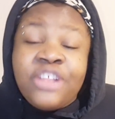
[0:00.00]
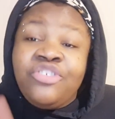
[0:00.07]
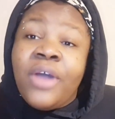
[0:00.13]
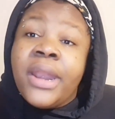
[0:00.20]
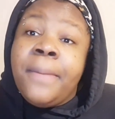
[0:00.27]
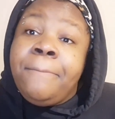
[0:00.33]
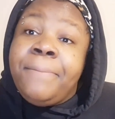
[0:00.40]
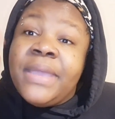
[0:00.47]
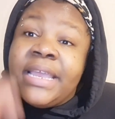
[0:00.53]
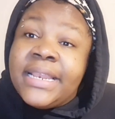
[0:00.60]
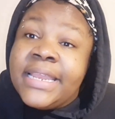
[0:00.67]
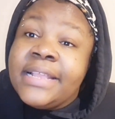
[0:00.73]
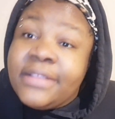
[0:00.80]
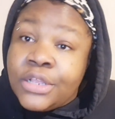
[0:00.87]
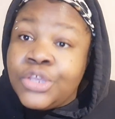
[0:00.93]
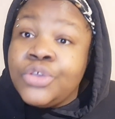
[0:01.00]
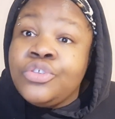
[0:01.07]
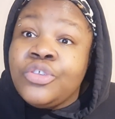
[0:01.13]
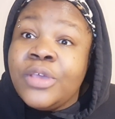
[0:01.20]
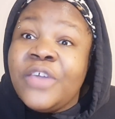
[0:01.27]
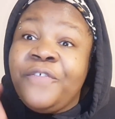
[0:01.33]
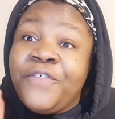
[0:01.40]
And try to belittle
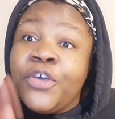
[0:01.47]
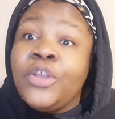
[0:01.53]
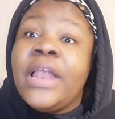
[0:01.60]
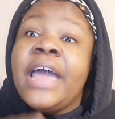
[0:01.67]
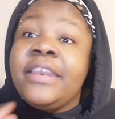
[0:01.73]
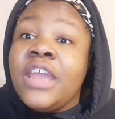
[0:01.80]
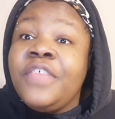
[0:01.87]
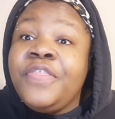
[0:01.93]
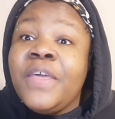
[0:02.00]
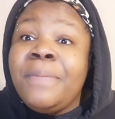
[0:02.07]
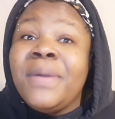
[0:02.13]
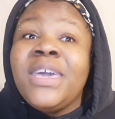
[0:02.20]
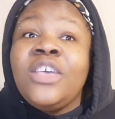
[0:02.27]
you till you feel like nothing,